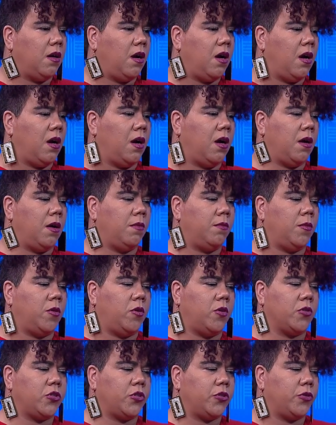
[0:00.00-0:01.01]
um,
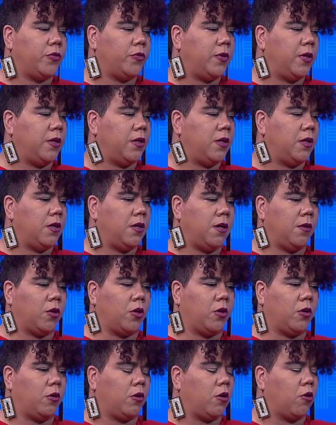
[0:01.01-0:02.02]
also, a, a
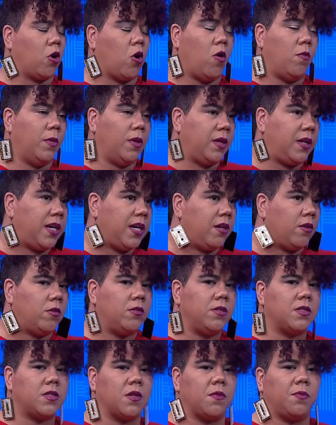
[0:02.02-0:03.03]

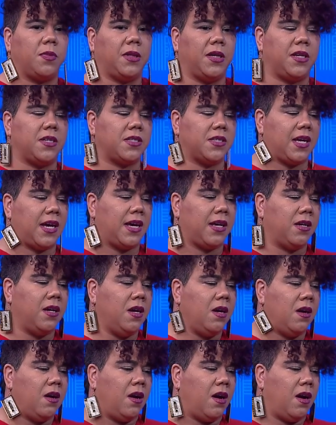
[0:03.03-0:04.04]
Comerío is a place that
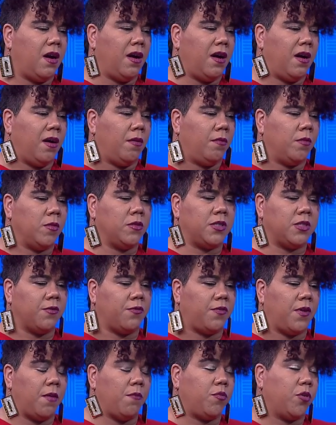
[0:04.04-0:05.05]
um,
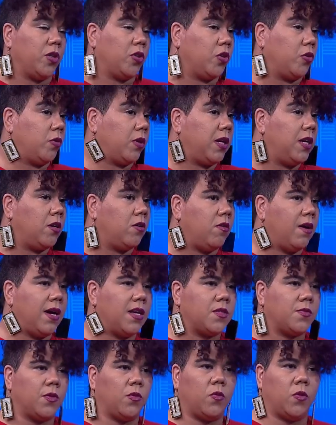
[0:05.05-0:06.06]
Defend Puerto Rico
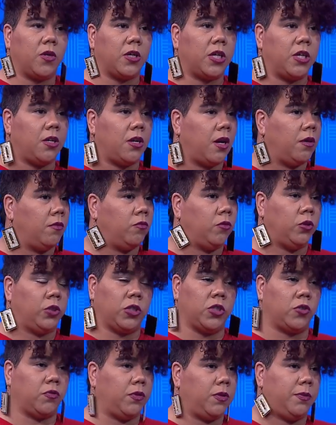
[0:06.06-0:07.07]
has been working on,
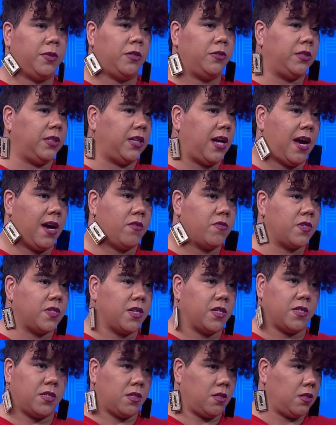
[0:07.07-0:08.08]
just rebuilding
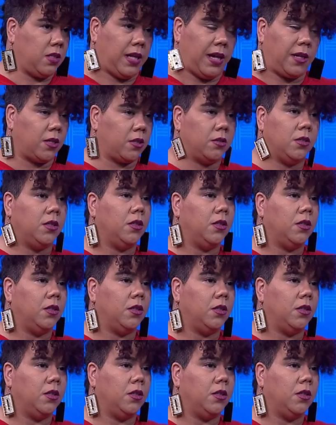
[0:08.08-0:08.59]
houses, like